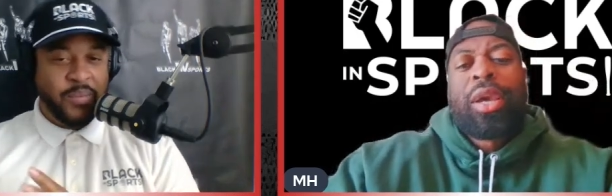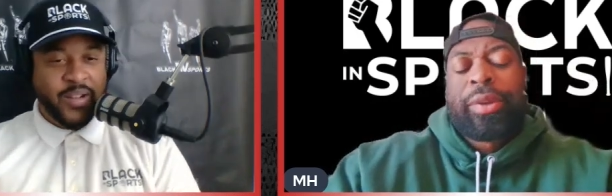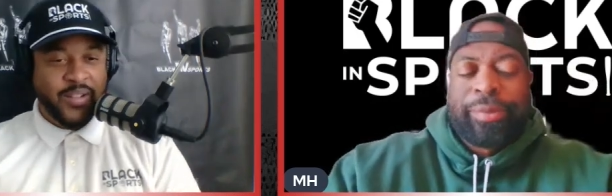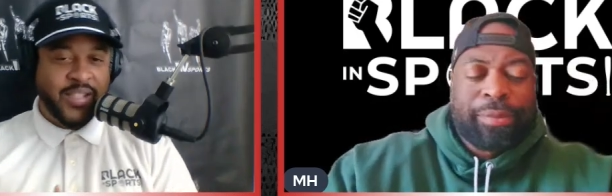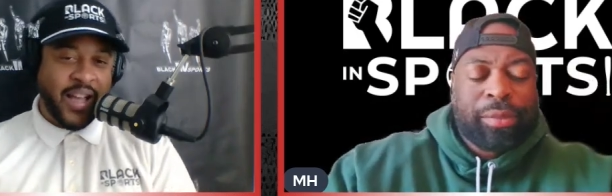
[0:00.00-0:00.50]
Speaker 1: the
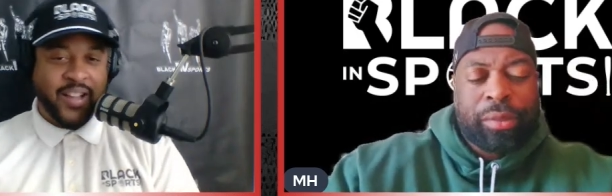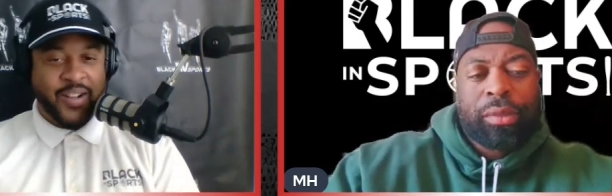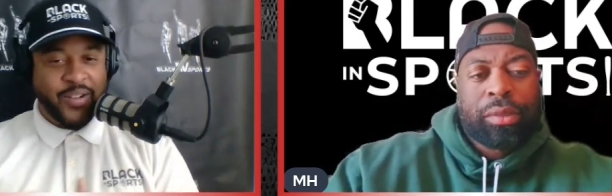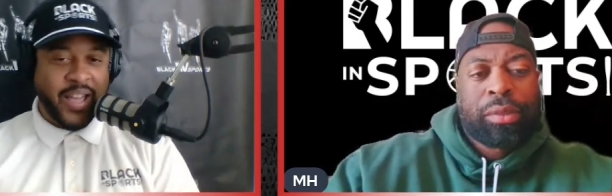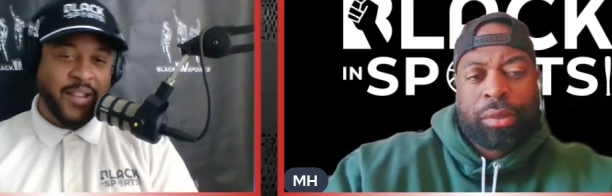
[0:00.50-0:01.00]
middle. It's like
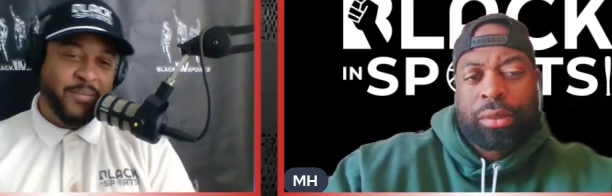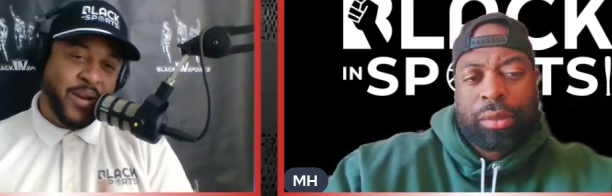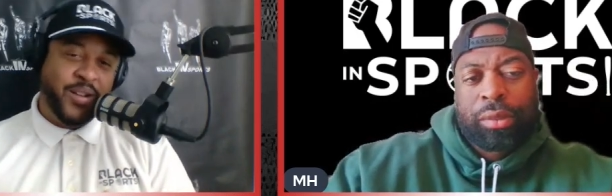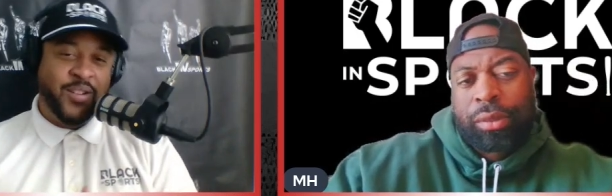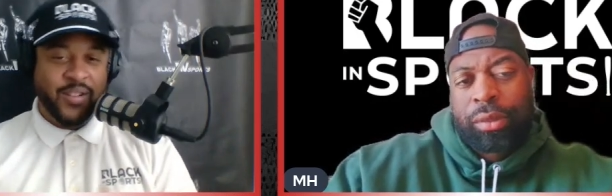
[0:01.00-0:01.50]
okay, the
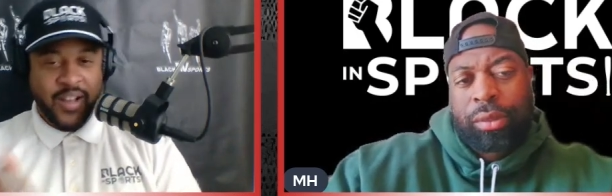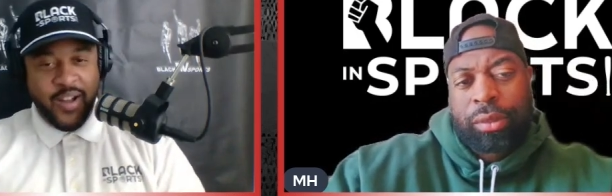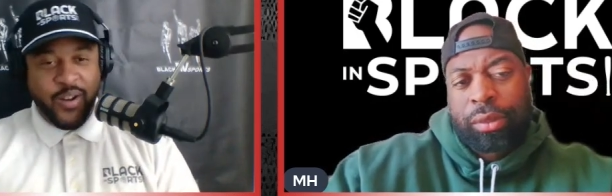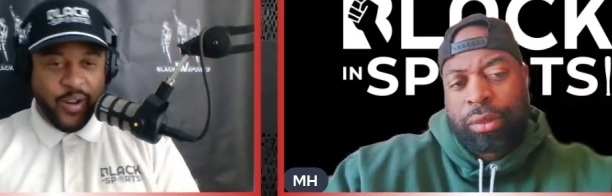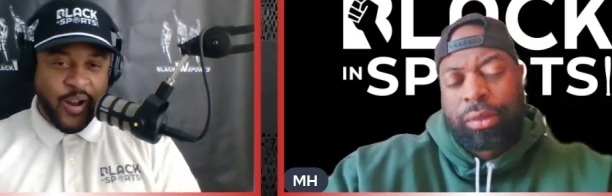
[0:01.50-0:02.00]
middle,
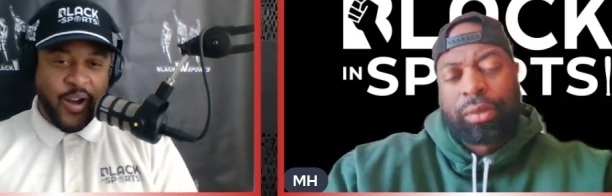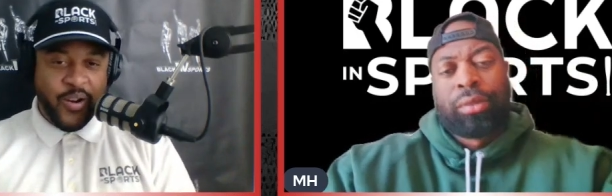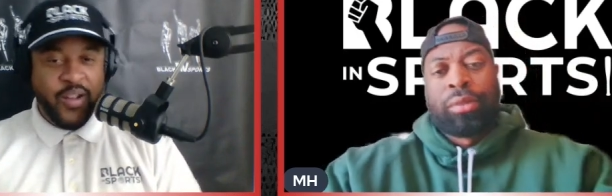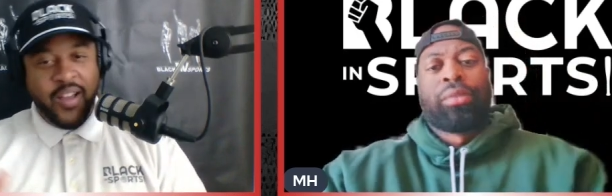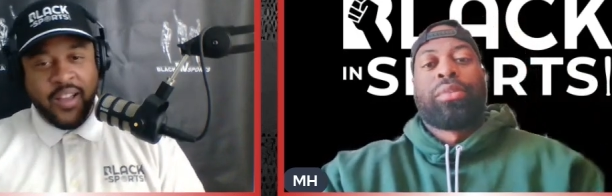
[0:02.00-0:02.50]
you know,